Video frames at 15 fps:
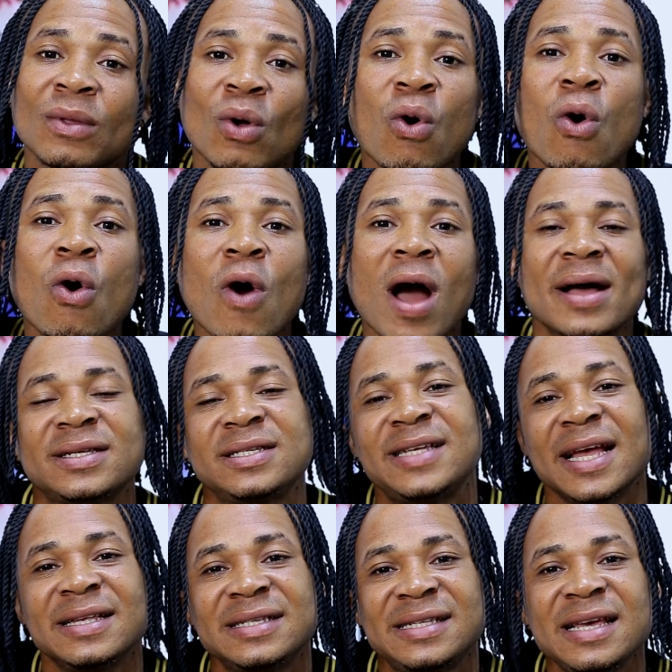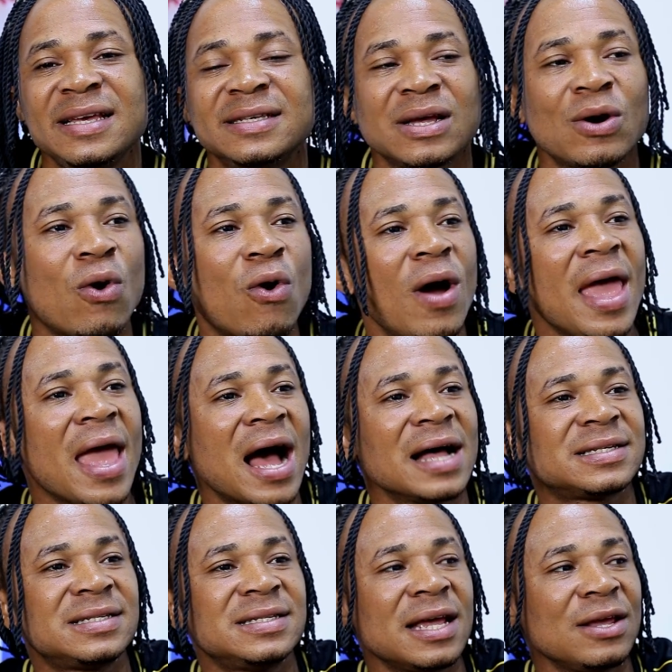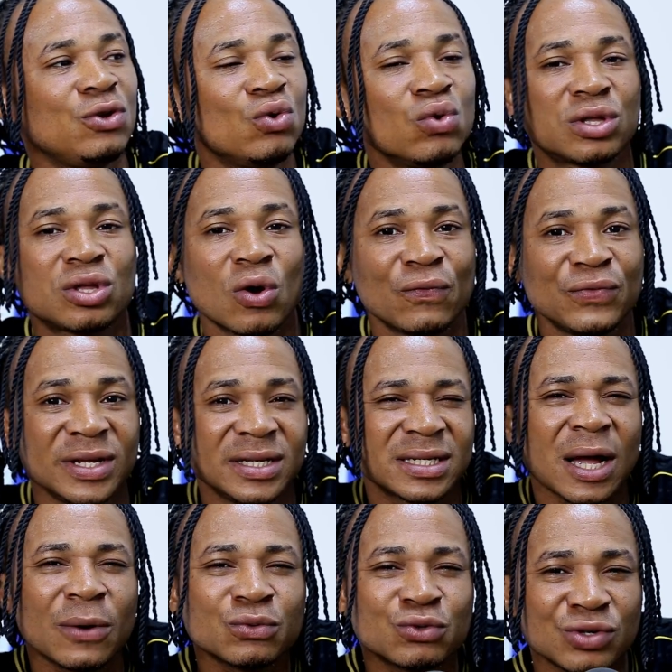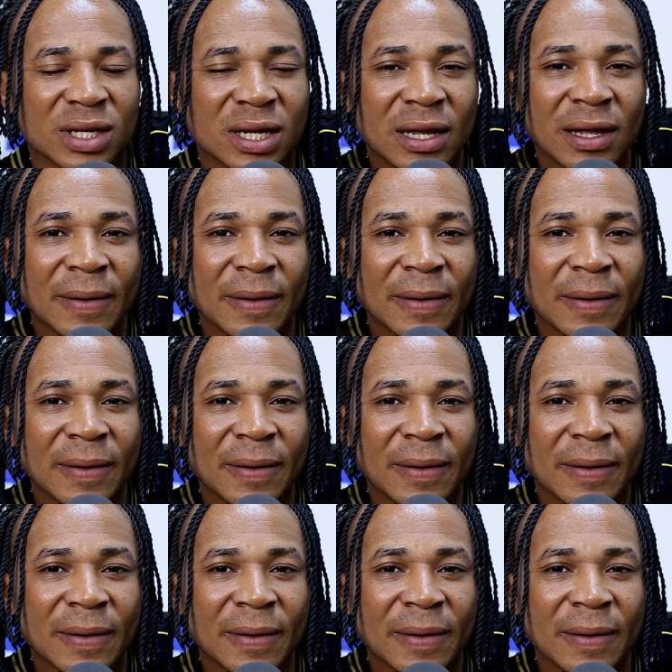or as Gen Z's, or as the youth of this country.